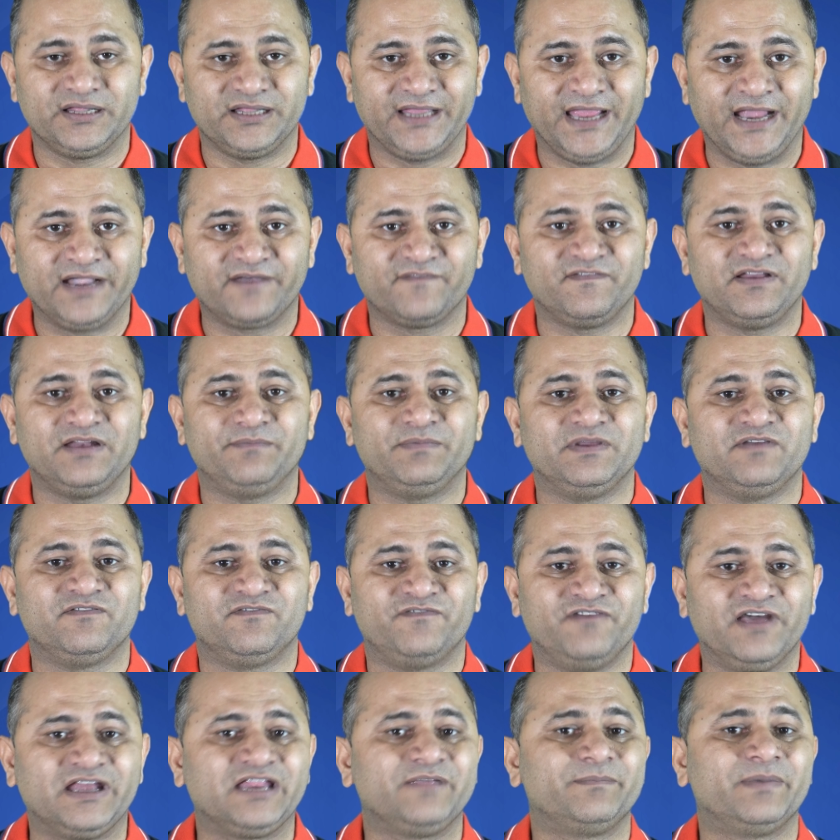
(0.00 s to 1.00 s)
it will be
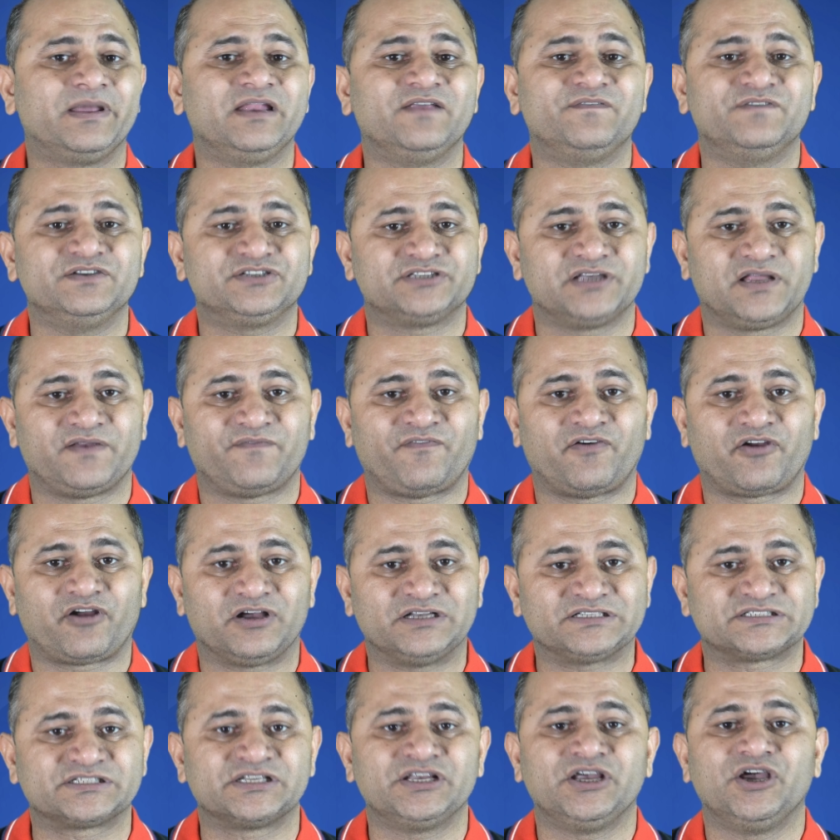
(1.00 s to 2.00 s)
very beneficial for
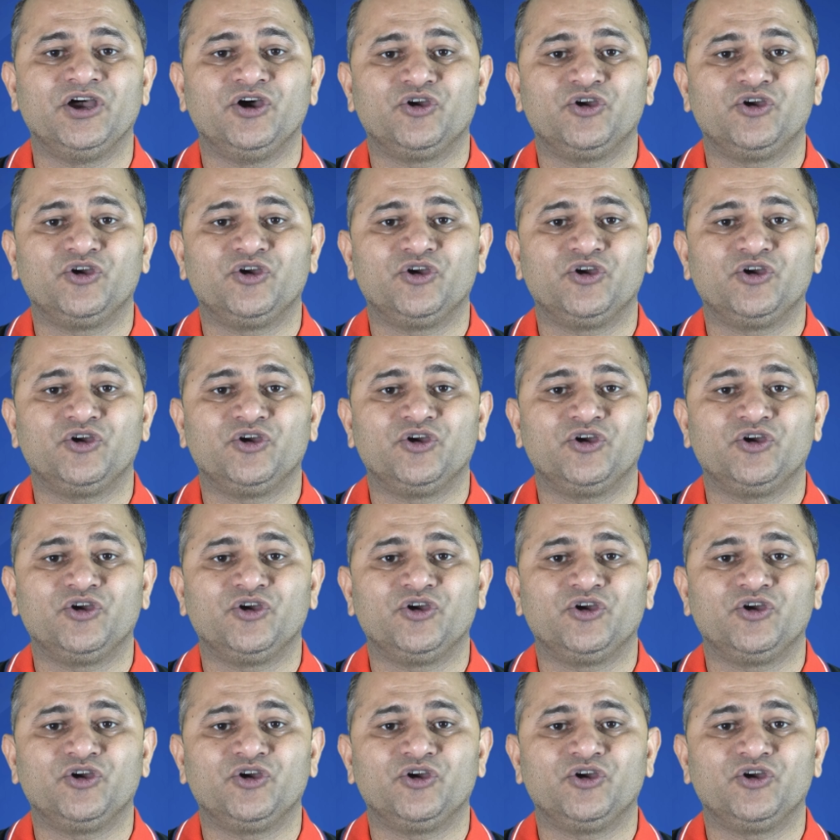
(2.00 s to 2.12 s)
us